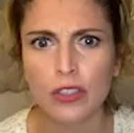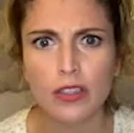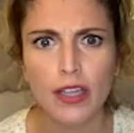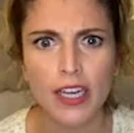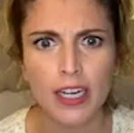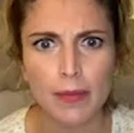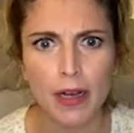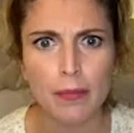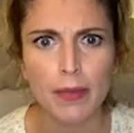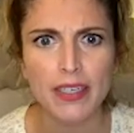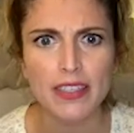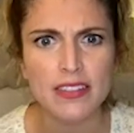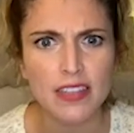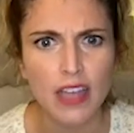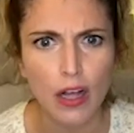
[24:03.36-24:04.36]
a lot about
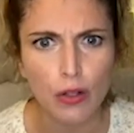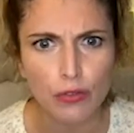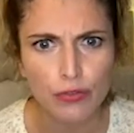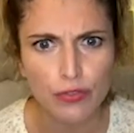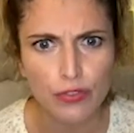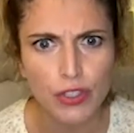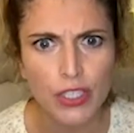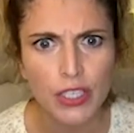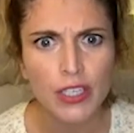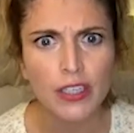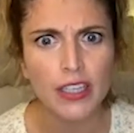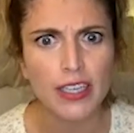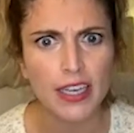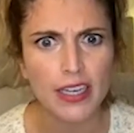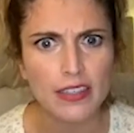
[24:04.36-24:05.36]
myself,
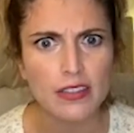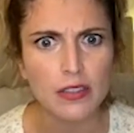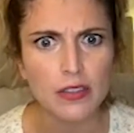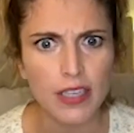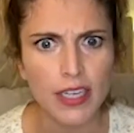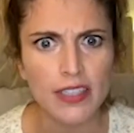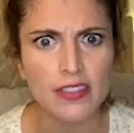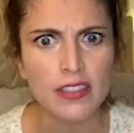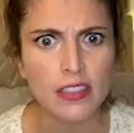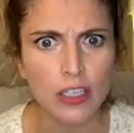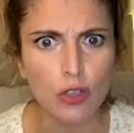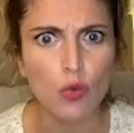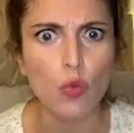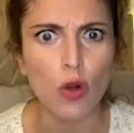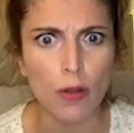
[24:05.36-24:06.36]
like as a, as a
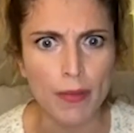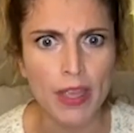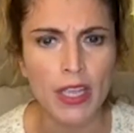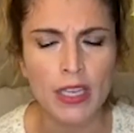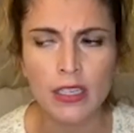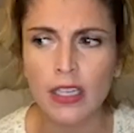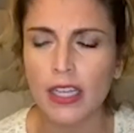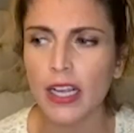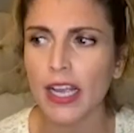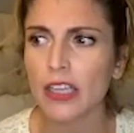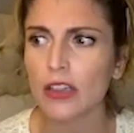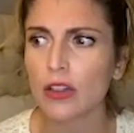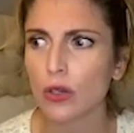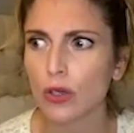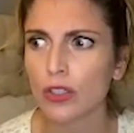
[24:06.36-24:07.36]
young woman, like I
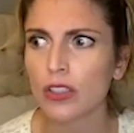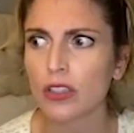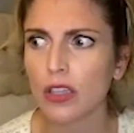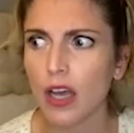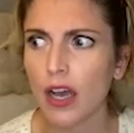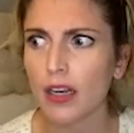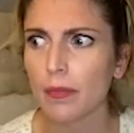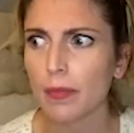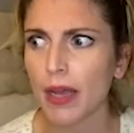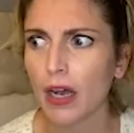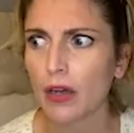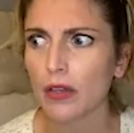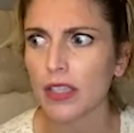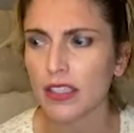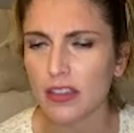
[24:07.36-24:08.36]
learned a lot
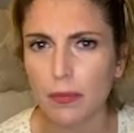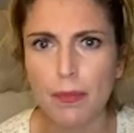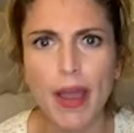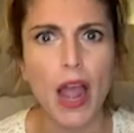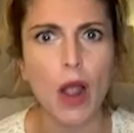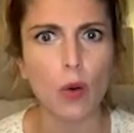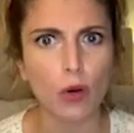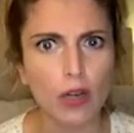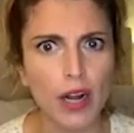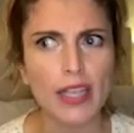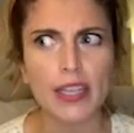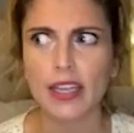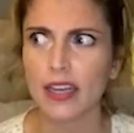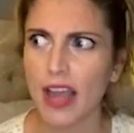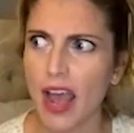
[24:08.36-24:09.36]
about like the power I
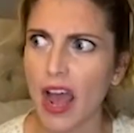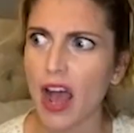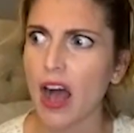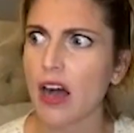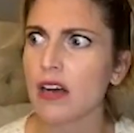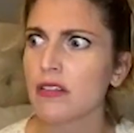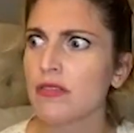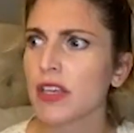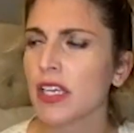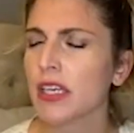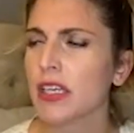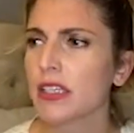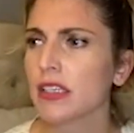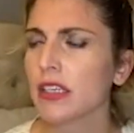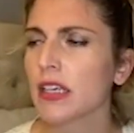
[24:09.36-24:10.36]
can have
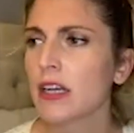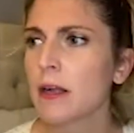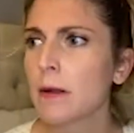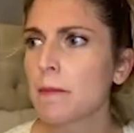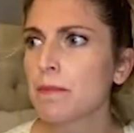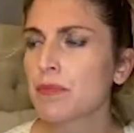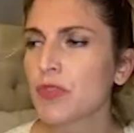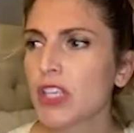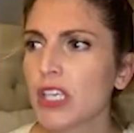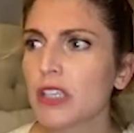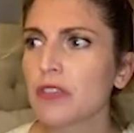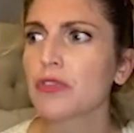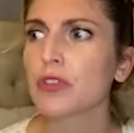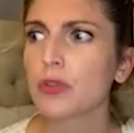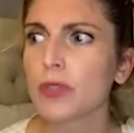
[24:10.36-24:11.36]
and the
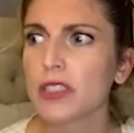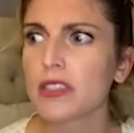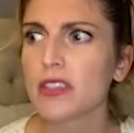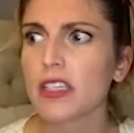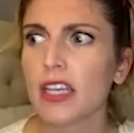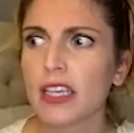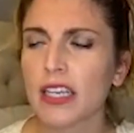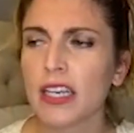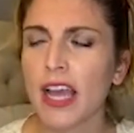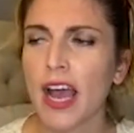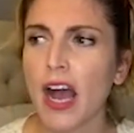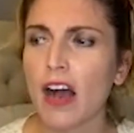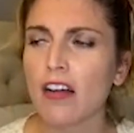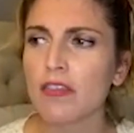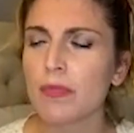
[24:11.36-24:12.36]
influence that I can
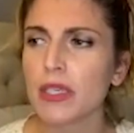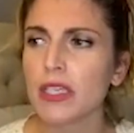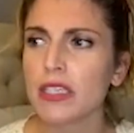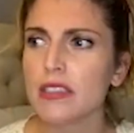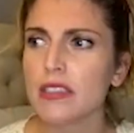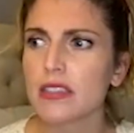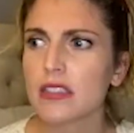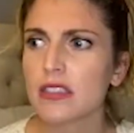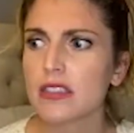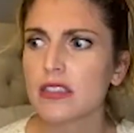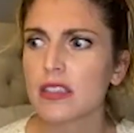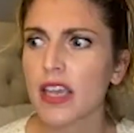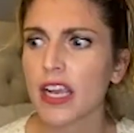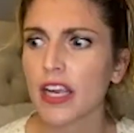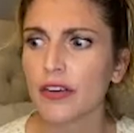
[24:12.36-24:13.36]
have, because this
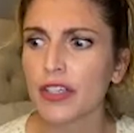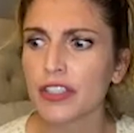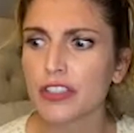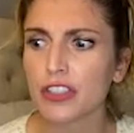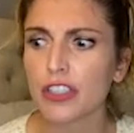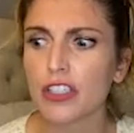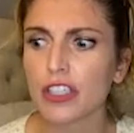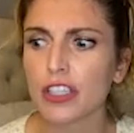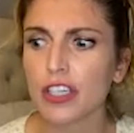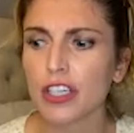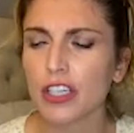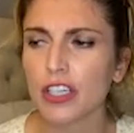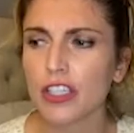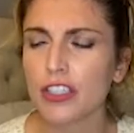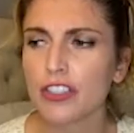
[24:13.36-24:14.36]
character,
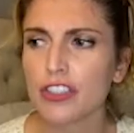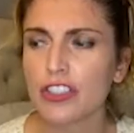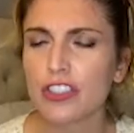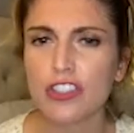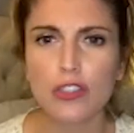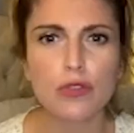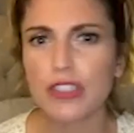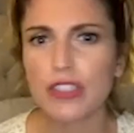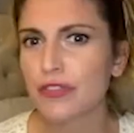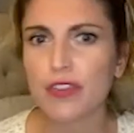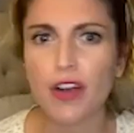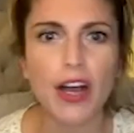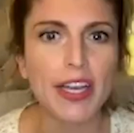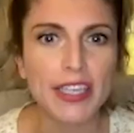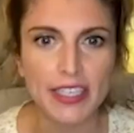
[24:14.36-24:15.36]
she's so
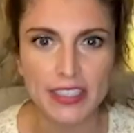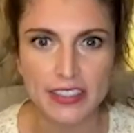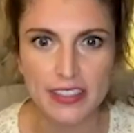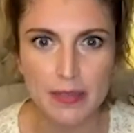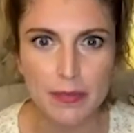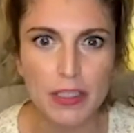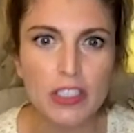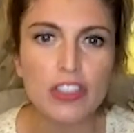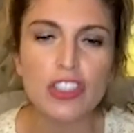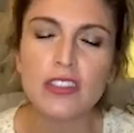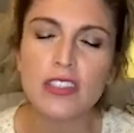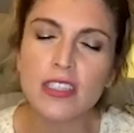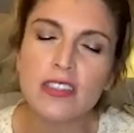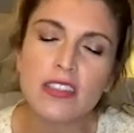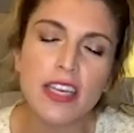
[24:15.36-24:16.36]
defiant. I mean, she's
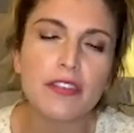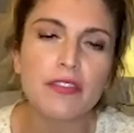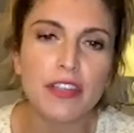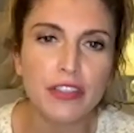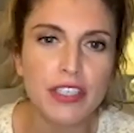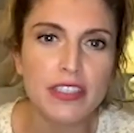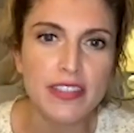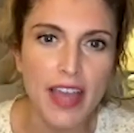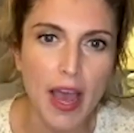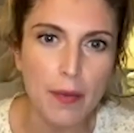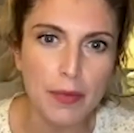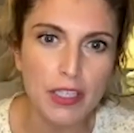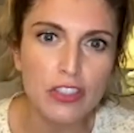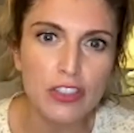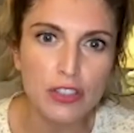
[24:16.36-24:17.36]
inside very
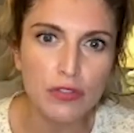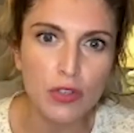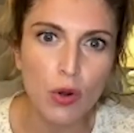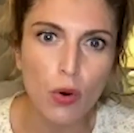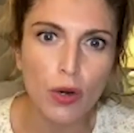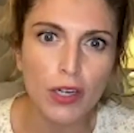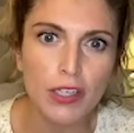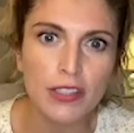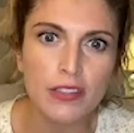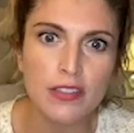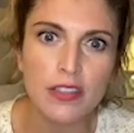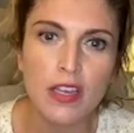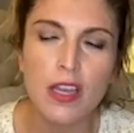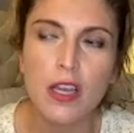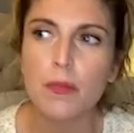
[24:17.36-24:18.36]
damaged, of
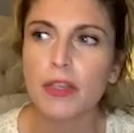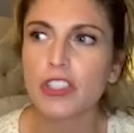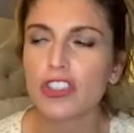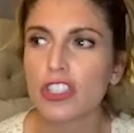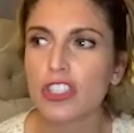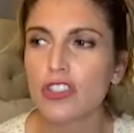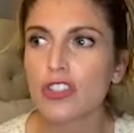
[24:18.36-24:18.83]
course, but she's